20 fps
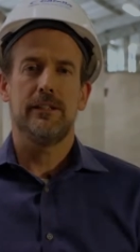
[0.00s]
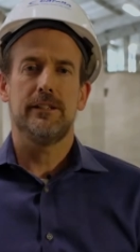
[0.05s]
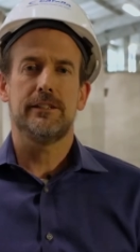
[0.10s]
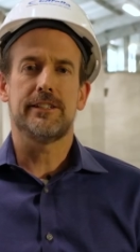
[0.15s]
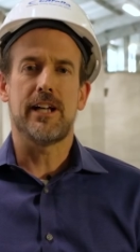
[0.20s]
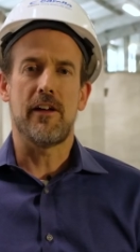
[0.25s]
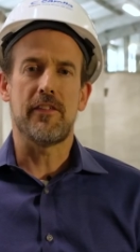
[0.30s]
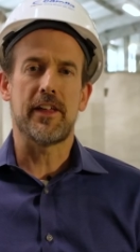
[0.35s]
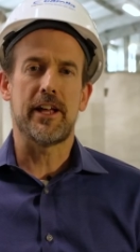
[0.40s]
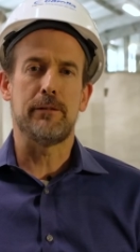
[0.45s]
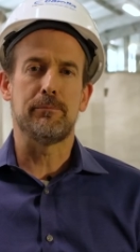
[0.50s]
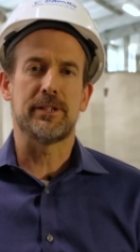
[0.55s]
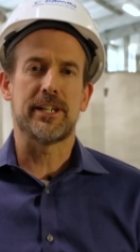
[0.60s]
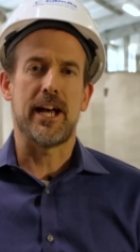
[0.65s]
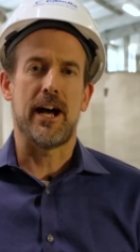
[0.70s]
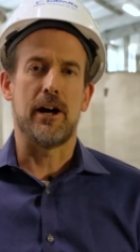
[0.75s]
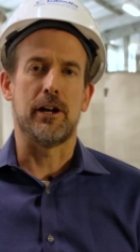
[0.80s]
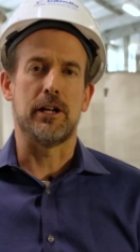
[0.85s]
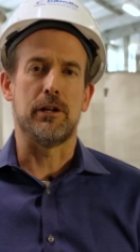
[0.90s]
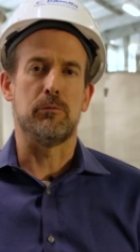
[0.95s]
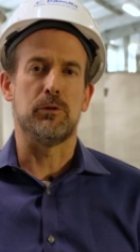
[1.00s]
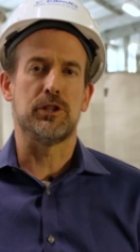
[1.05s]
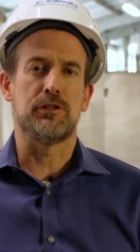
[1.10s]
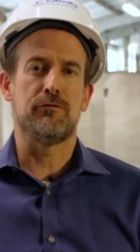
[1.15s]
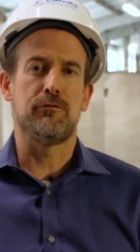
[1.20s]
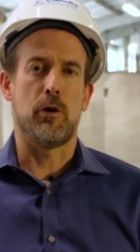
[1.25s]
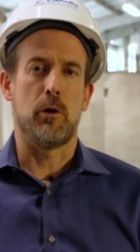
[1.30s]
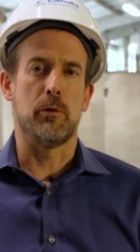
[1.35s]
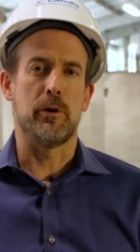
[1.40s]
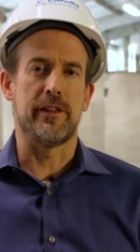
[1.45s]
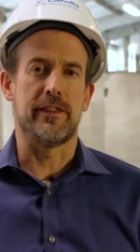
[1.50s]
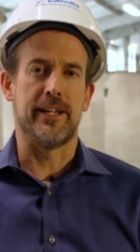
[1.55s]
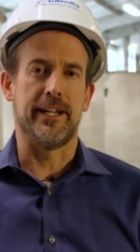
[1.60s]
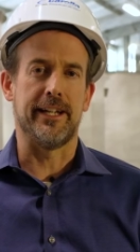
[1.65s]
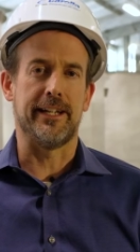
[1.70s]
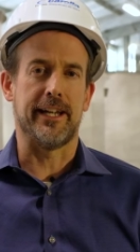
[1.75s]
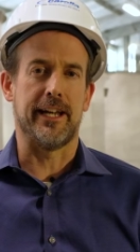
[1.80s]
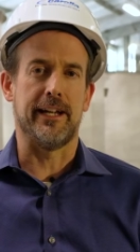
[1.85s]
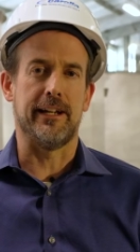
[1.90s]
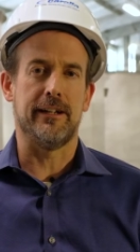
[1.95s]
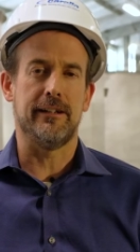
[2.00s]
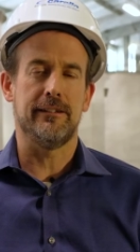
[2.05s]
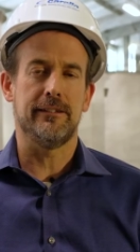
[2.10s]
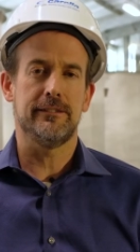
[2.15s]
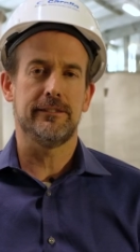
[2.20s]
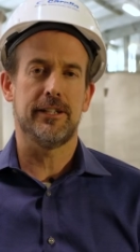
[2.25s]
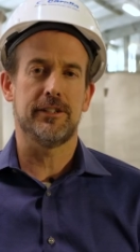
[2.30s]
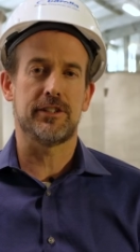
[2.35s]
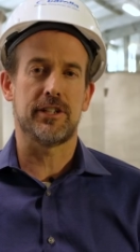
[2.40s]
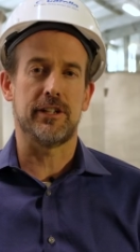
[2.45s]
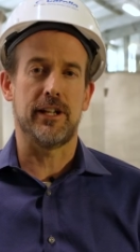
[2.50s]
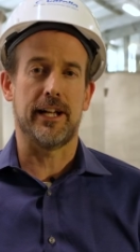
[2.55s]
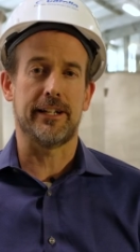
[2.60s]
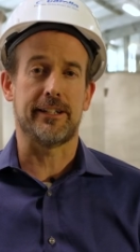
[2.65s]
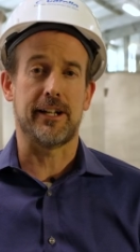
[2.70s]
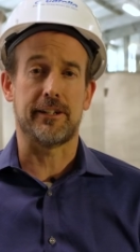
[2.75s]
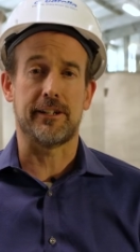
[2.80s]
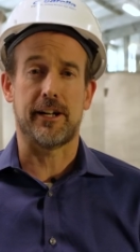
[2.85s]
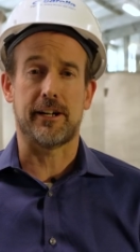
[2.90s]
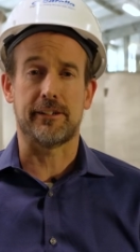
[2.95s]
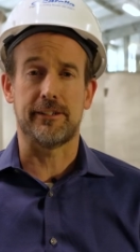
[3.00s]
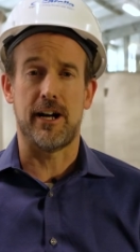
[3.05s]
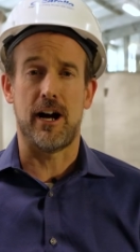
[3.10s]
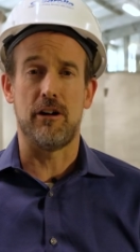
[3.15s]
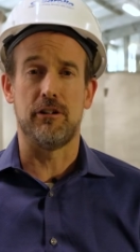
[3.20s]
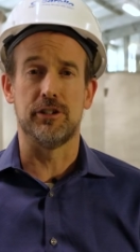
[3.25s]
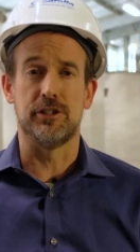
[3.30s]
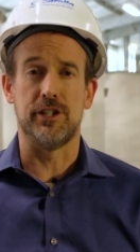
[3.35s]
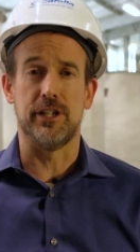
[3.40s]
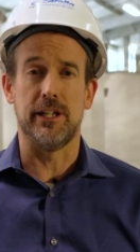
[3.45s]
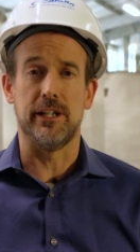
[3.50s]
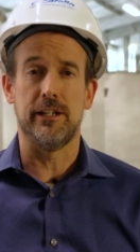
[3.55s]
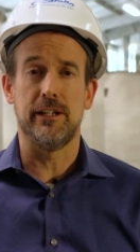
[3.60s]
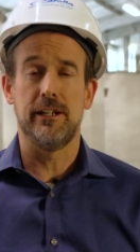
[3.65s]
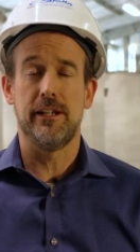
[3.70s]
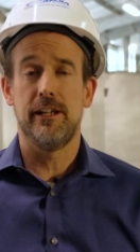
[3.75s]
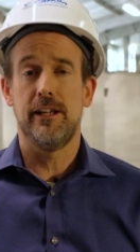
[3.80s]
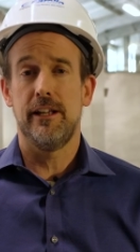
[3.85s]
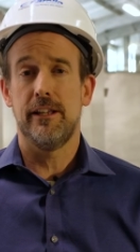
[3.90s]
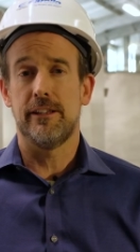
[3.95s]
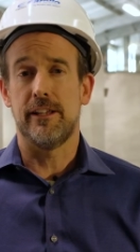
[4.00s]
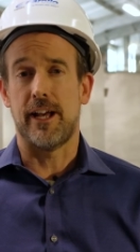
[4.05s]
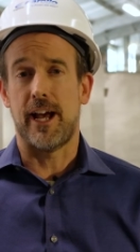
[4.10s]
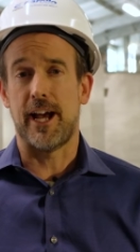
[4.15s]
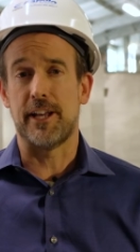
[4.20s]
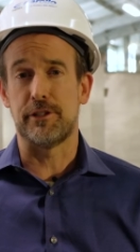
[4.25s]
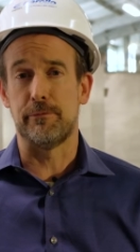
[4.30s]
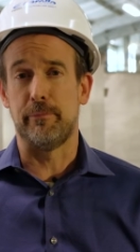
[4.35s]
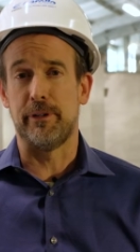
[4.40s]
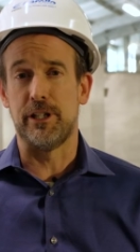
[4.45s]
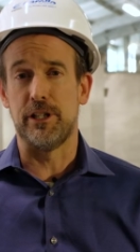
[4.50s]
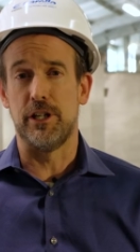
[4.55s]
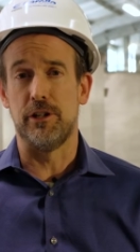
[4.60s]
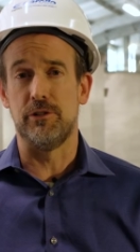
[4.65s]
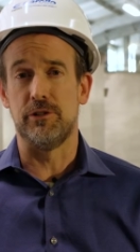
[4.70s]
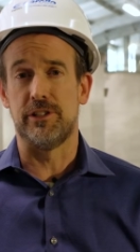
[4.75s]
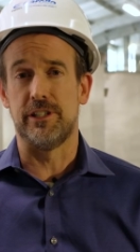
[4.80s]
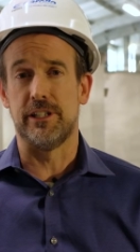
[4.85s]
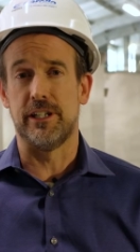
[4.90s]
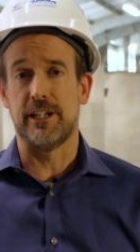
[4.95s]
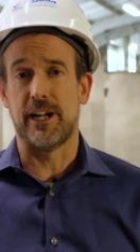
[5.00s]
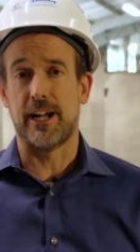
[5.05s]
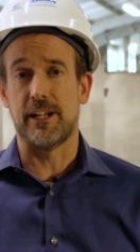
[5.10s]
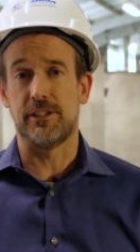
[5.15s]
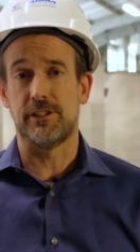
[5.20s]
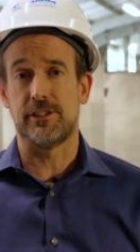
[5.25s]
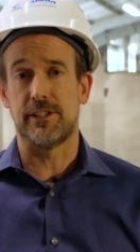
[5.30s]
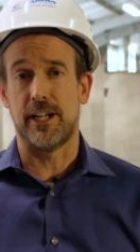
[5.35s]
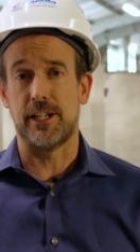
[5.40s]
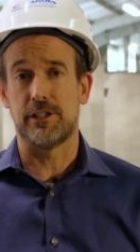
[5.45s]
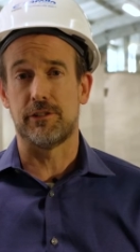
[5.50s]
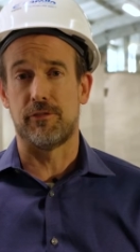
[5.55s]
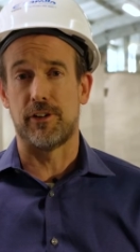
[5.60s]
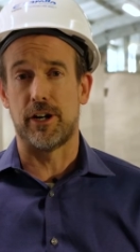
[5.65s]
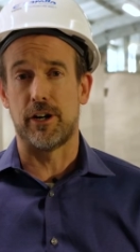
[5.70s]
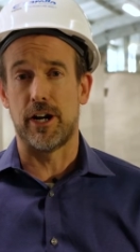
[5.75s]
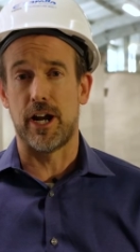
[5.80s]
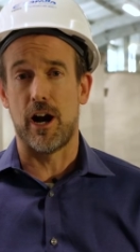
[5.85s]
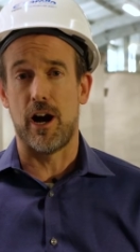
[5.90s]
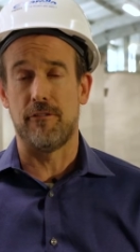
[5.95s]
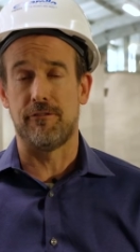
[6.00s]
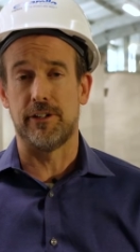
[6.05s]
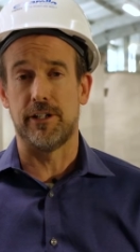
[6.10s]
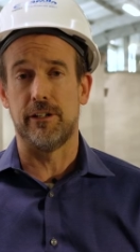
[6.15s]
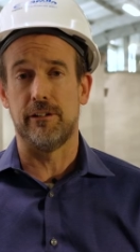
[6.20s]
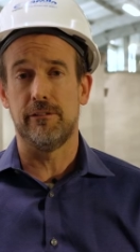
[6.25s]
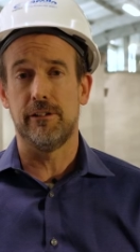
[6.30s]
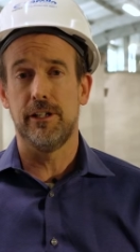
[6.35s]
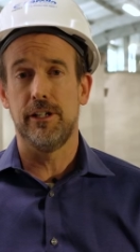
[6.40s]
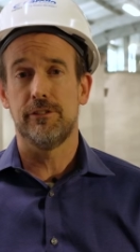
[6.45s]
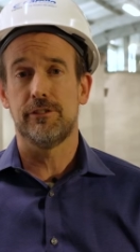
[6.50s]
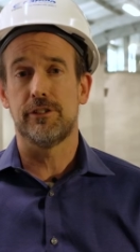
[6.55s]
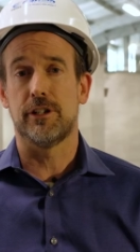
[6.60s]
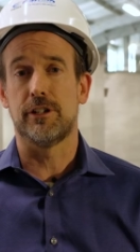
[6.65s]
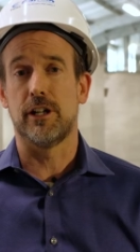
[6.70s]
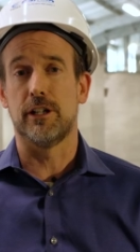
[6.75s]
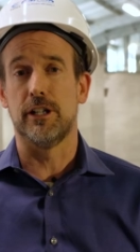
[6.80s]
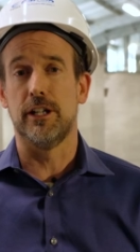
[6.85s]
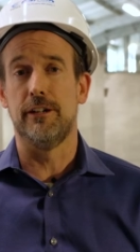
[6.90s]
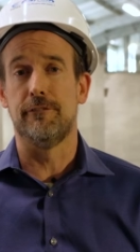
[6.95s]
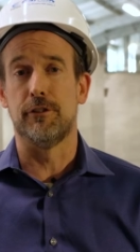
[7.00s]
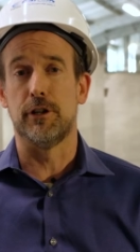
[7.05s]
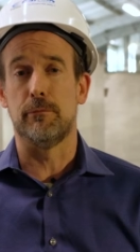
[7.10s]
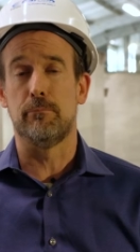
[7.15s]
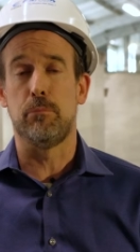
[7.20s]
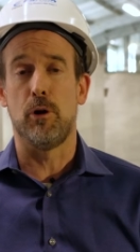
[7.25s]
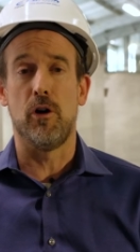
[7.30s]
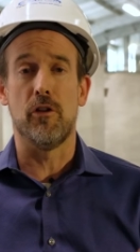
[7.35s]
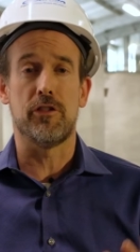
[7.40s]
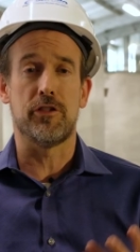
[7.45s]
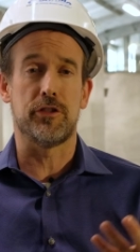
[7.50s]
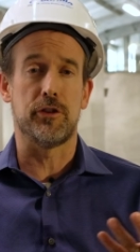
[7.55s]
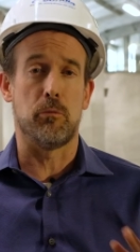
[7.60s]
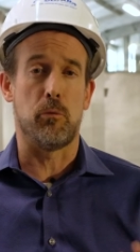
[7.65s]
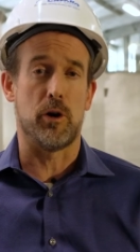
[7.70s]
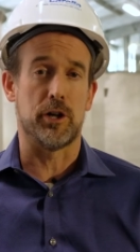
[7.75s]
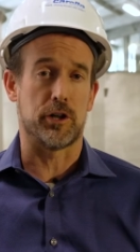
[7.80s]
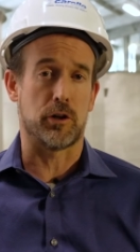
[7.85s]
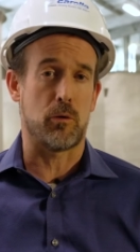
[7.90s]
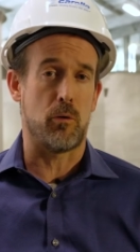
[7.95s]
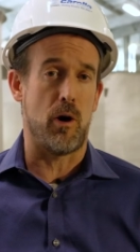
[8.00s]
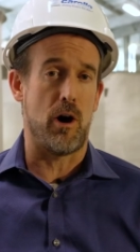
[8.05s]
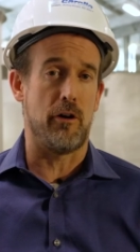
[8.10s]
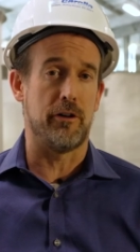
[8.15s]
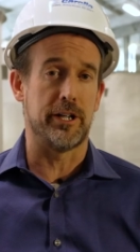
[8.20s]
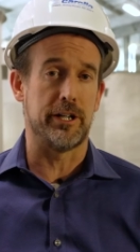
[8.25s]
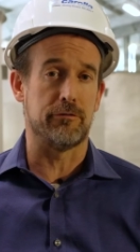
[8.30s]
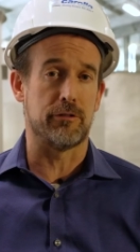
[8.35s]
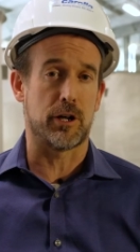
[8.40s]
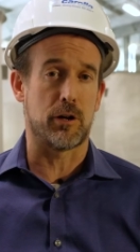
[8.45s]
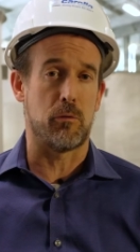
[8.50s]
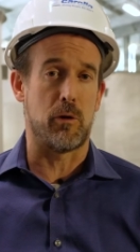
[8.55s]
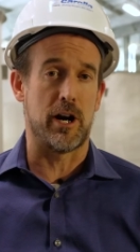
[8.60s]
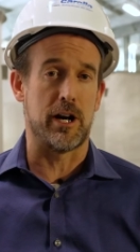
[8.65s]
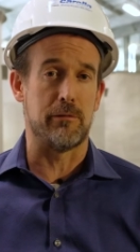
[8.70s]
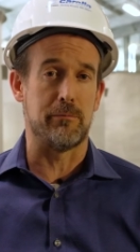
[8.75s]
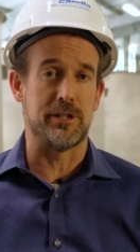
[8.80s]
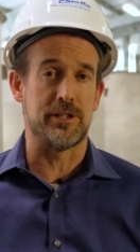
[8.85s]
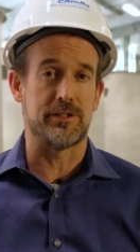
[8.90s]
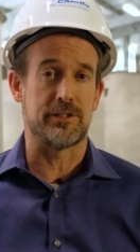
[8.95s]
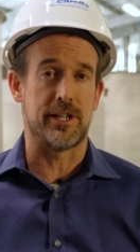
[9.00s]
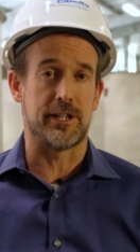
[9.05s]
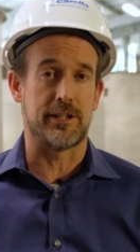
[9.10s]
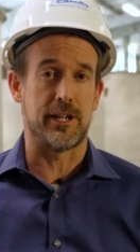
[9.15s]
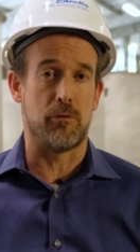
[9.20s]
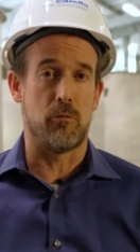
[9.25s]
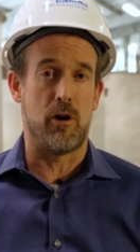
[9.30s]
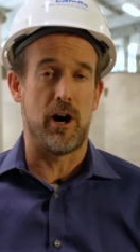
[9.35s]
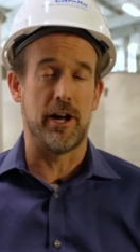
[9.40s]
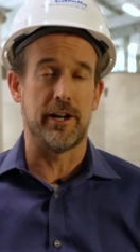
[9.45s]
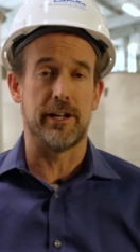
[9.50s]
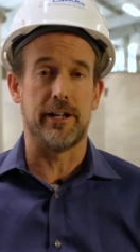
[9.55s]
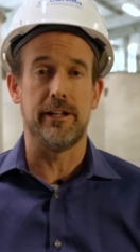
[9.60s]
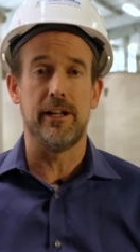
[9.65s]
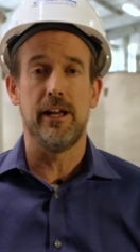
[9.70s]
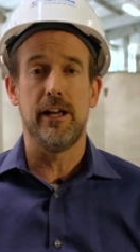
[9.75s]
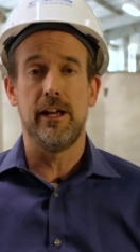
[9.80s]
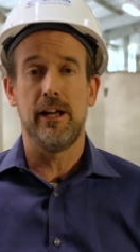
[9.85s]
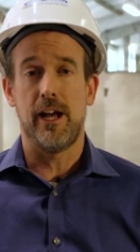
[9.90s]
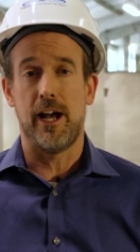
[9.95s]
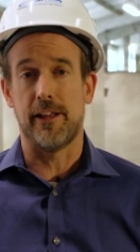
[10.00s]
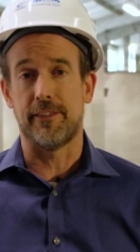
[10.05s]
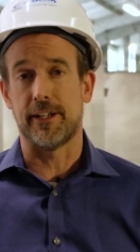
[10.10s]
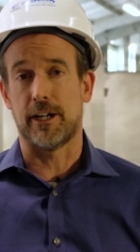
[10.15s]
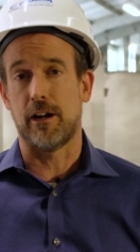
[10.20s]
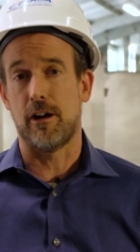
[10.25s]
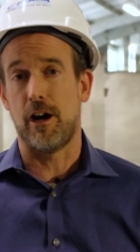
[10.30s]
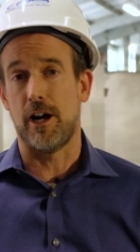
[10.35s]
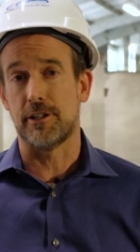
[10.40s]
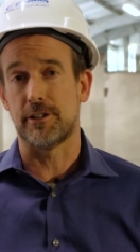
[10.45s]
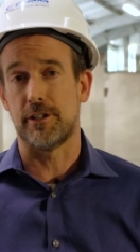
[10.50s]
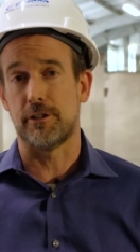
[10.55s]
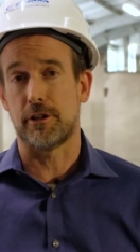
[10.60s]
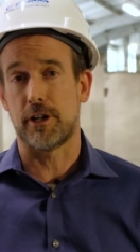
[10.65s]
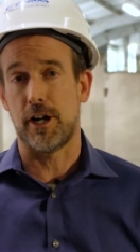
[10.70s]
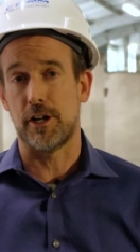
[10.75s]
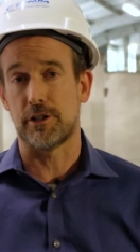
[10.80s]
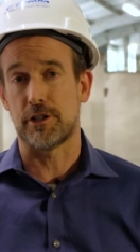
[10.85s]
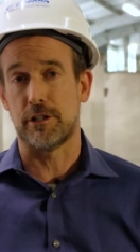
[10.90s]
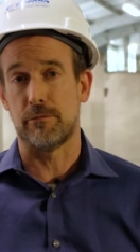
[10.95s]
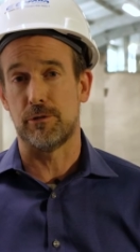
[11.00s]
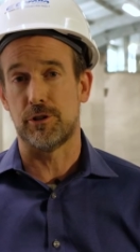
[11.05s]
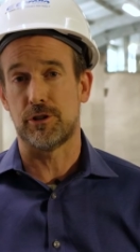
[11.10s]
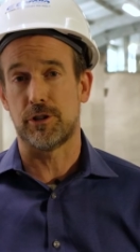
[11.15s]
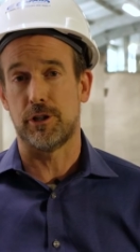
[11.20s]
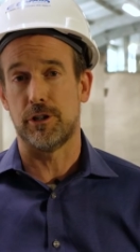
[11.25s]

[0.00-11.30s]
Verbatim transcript: South Adams County was forward thinking to select a technology that hasn't been used in the United States very often to deliver both the water quality requirements that they wanted at the cost their customers